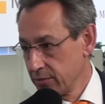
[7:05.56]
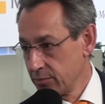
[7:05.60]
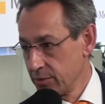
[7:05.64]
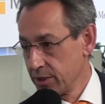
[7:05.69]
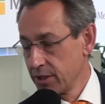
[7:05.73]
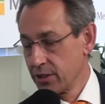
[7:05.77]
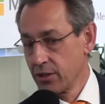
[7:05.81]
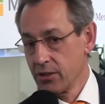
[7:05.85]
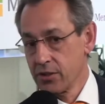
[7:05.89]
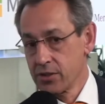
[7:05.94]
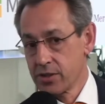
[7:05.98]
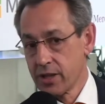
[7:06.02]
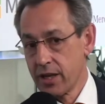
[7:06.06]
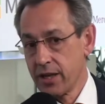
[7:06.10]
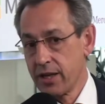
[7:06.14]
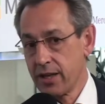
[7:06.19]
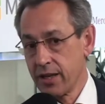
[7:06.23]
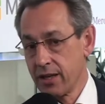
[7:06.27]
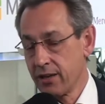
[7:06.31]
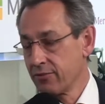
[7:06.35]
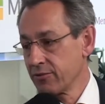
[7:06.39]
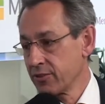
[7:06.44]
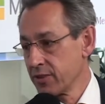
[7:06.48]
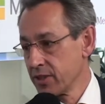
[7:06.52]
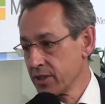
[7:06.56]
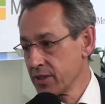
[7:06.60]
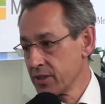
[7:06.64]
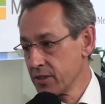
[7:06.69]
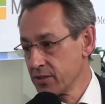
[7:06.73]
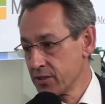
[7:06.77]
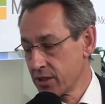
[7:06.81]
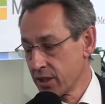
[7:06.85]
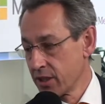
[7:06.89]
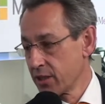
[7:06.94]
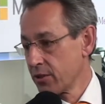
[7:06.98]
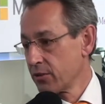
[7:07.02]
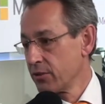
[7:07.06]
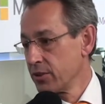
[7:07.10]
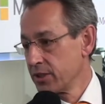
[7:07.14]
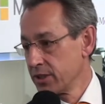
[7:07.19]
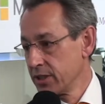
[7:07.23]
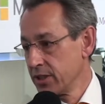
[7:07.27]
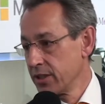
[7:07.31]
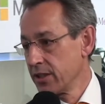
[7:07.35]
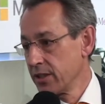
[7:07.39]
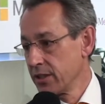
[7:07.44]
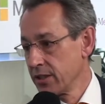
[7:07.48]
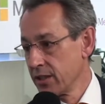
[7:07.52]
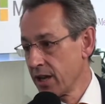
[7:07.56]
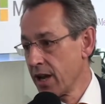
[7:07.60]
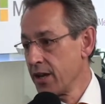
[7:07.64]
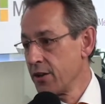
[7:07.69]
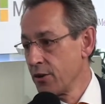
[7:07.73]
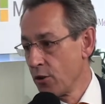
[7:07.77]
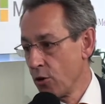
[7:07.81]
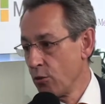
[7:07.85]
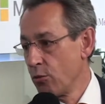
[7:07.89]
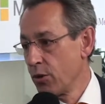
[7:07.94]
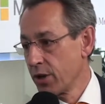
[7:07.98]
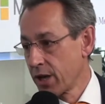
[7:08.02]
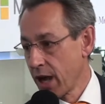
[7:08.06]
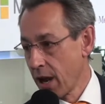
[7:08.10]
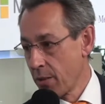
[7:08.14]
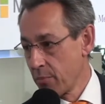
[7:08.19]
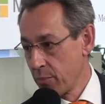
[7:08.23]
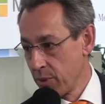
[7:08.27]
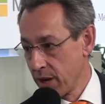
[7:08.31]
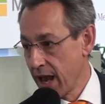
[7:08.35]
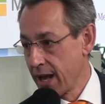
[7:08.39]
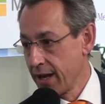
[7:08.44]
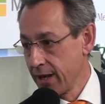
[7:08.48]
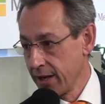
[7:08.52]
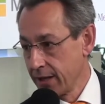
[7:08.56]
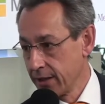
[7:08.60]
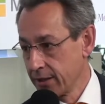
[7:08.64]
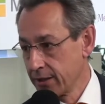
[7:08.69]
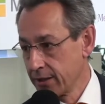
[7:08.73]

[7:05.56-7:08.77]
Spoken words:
because I have the security, I know what I'm planning.